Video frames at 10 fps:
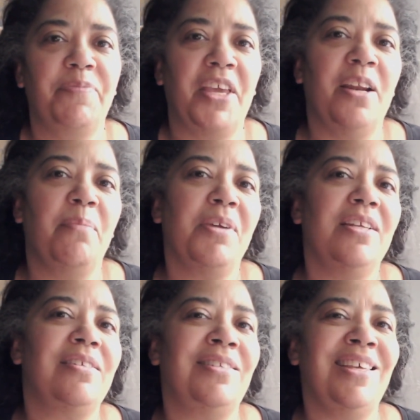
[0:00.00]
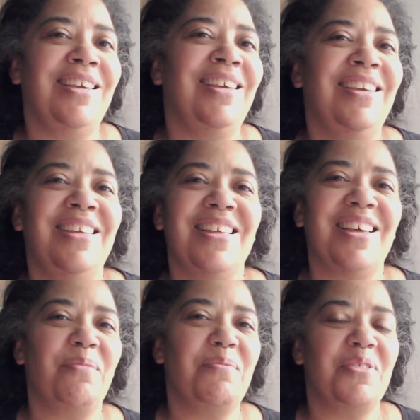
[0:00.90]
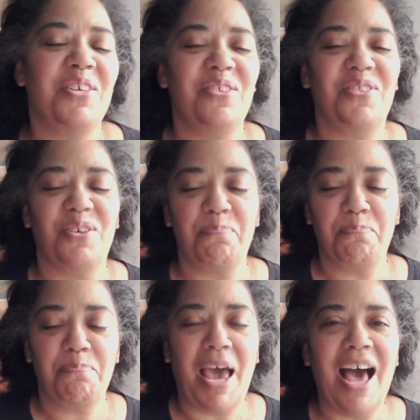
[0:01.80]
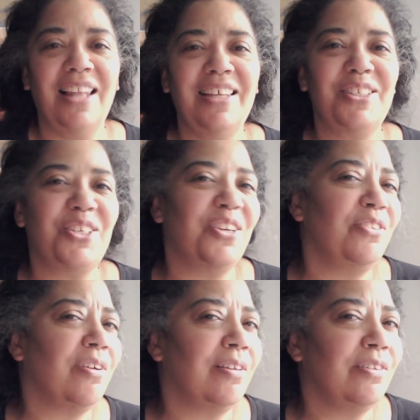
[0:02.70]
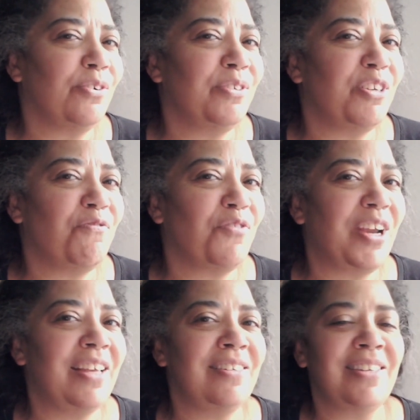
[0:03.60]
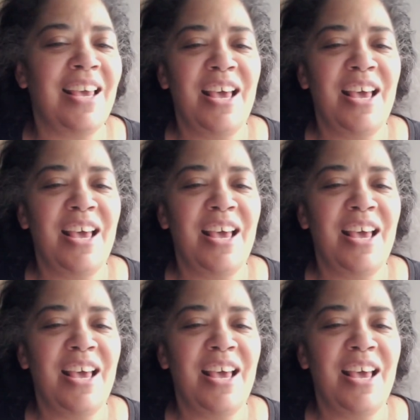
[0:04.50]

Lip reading: And I'm going to see the palette's going to look a little different.